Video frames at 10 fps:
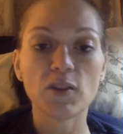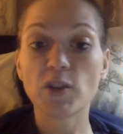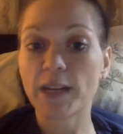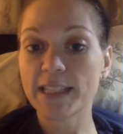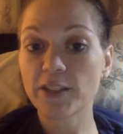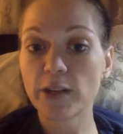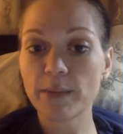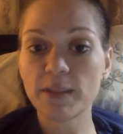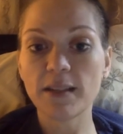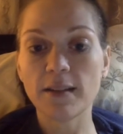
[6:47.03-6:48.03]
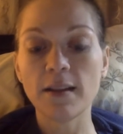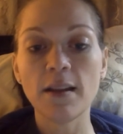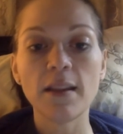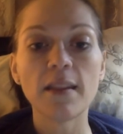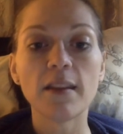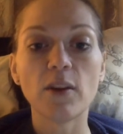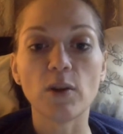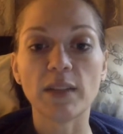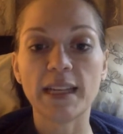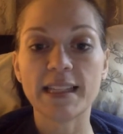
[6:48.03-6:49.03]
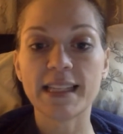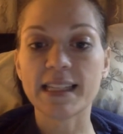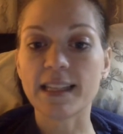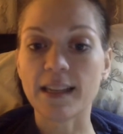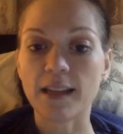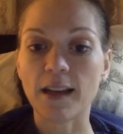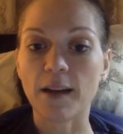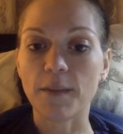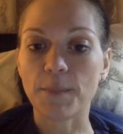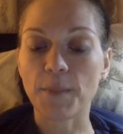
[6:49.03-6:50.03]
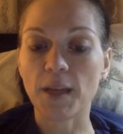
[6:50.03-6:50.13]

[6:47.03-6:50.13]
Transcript: transcript, you'll need to send um,